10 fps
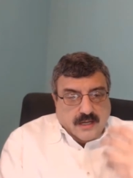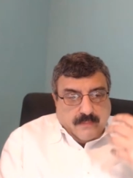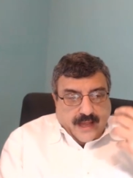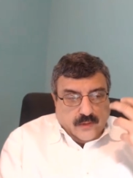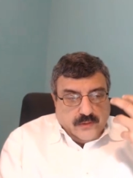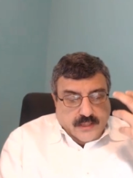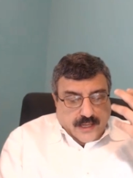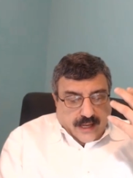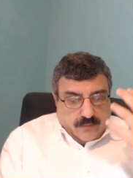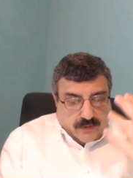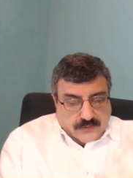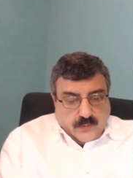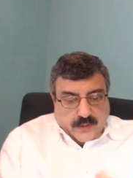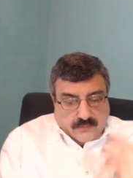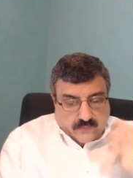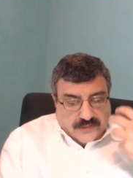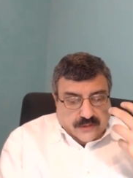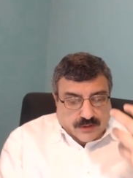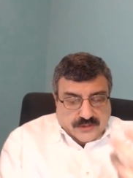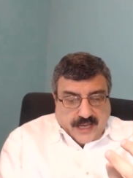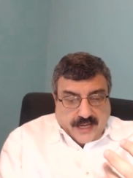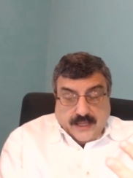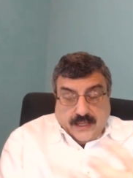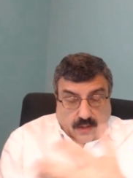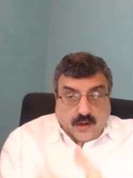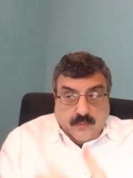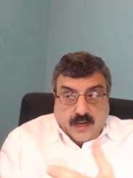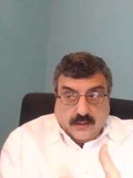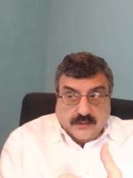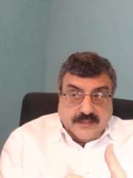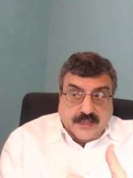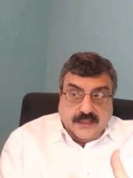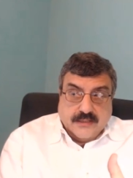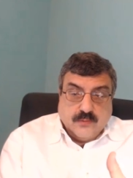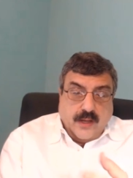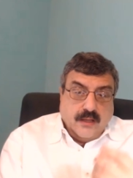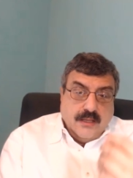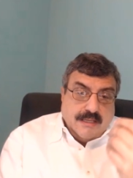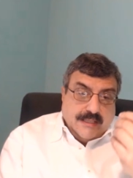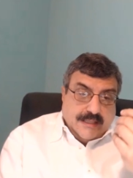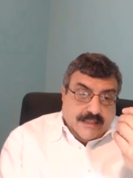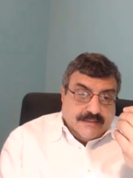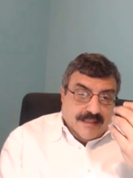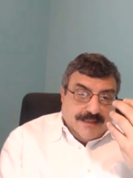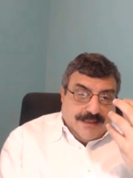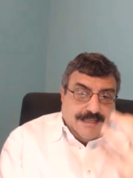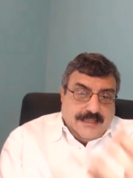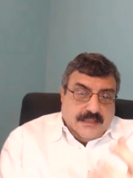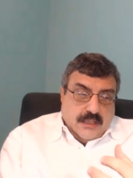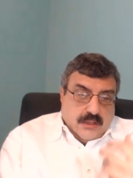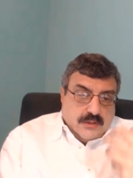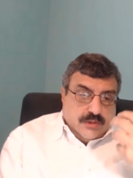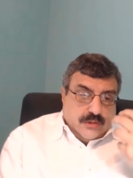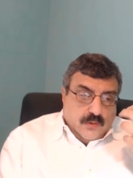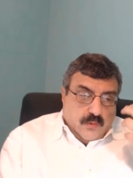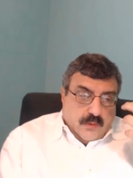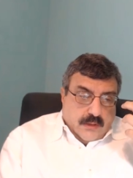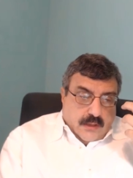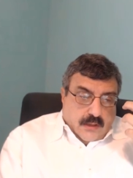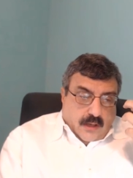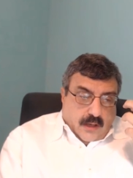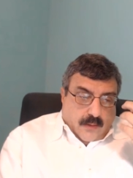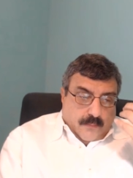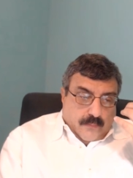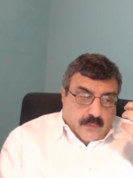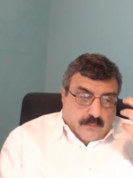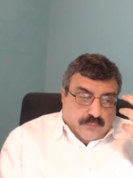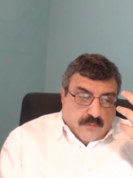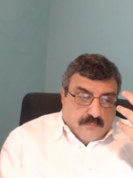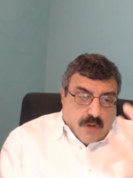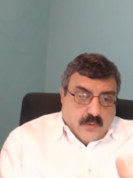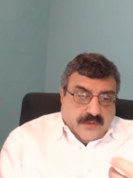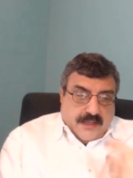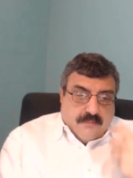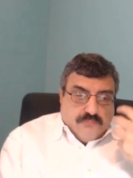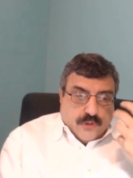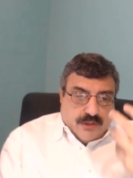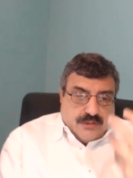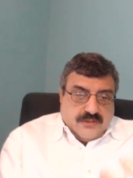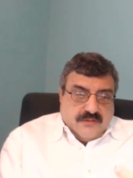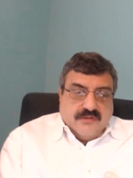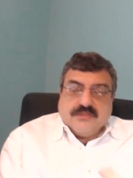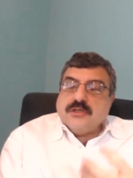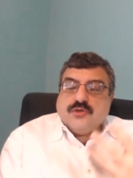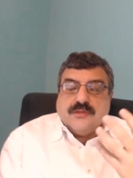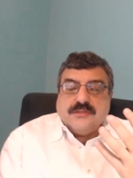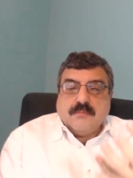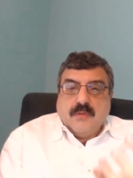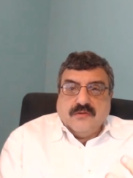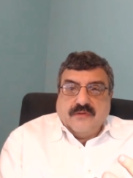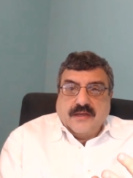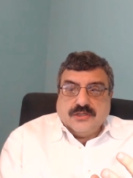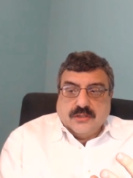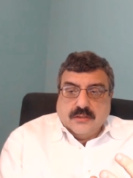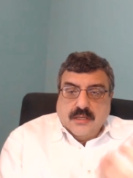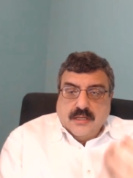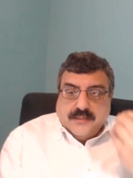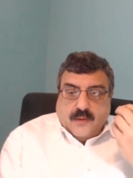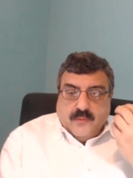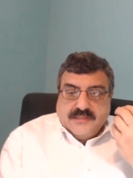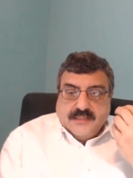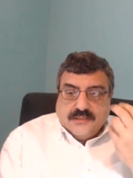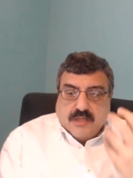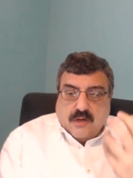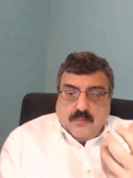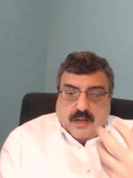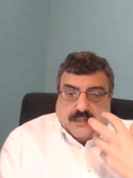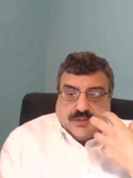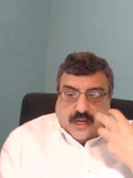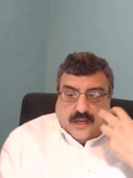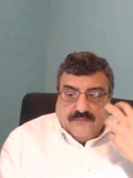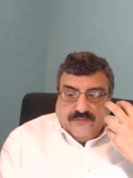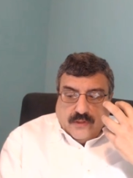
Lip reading: about, and this is where the research is heading and our model is heading as well, is the need to promote the emergence of this intrinsic motivation that we see so much of